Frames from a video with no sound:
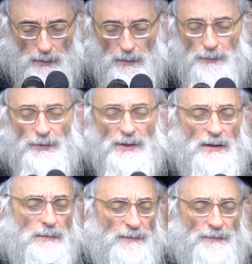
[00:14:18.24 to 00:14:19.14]
We'll bring
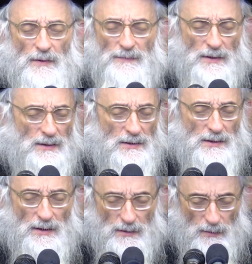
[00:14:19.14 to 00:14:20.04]
him in front of the
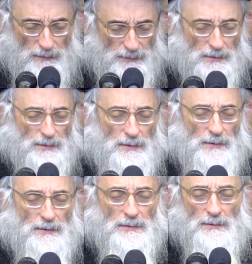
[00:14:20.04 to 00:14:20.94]
Kisei
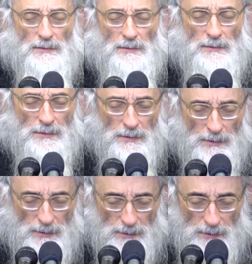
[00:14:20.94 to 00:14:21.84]
HaKoved
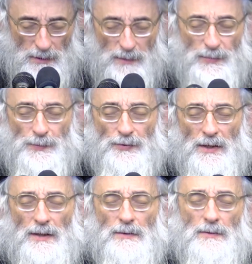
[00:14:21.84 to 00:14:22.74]
and be
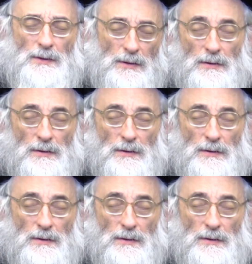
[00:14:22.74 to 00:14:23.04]
proud